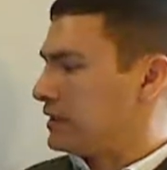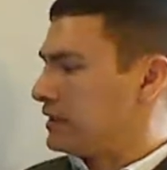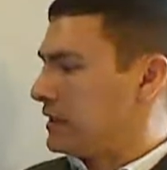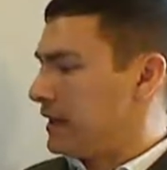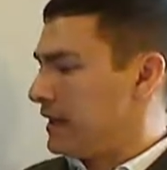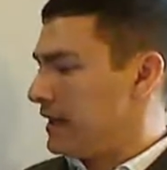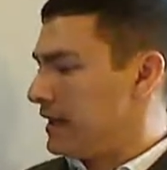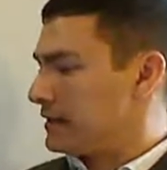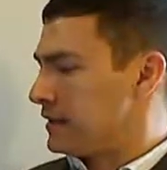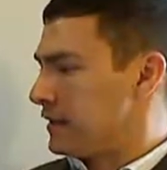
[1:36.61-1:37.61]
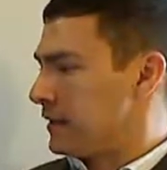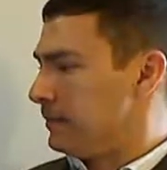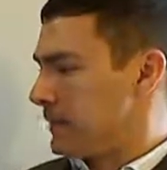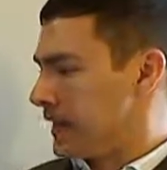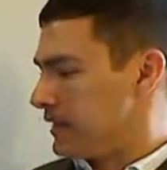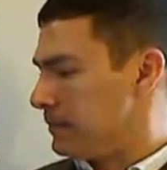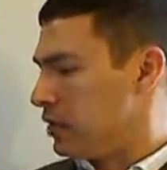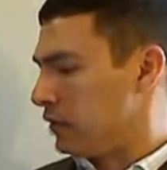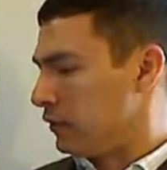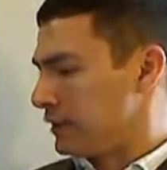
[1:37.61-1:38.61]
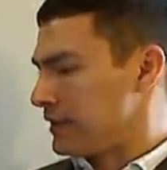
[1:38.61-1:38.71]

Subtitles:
see, it's beautiful.